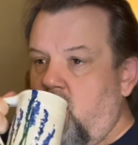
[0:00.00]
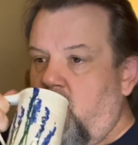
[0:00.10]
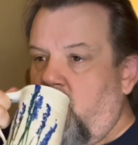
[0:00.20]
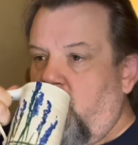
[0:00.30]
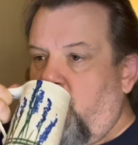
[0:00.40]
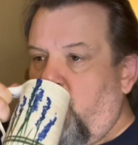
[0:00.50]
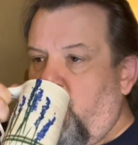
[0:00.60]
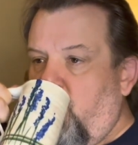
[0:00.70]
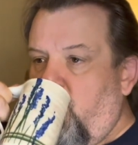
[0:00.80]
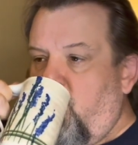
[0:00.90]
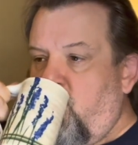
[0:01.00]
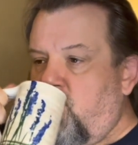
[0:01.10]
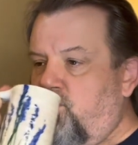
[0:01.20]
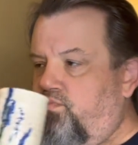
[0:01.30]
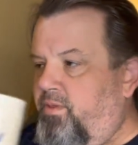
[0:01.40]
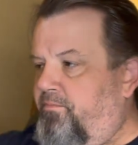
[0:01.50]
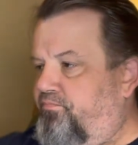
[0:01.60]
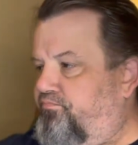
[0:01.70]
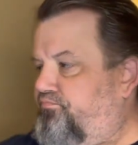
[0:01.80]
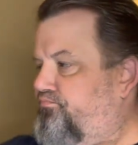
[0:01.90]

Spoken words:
(silence)